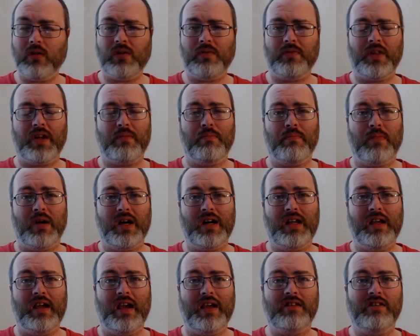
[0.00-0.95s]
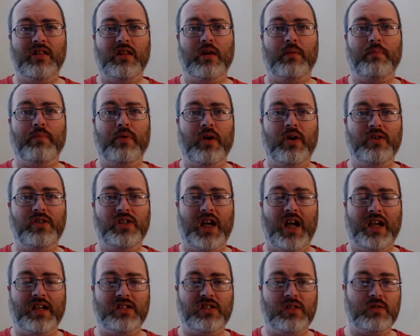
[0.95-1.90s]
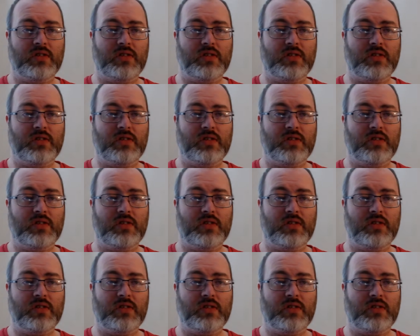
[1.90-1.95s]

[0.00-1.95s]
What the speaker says: of their money into their projects.